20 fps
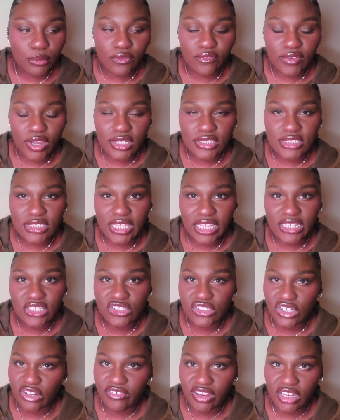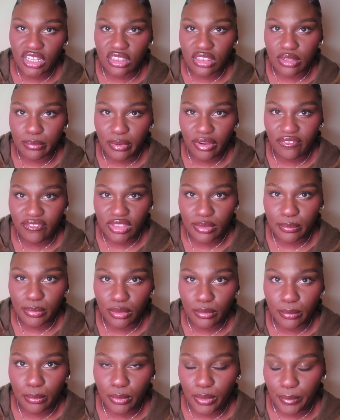move on to like start reading the book for the book.
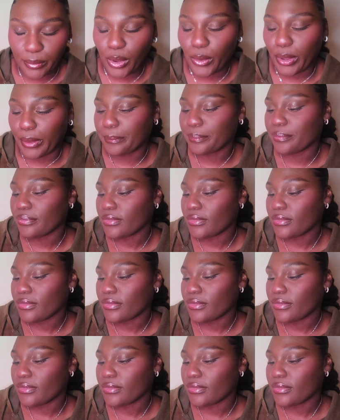Okay.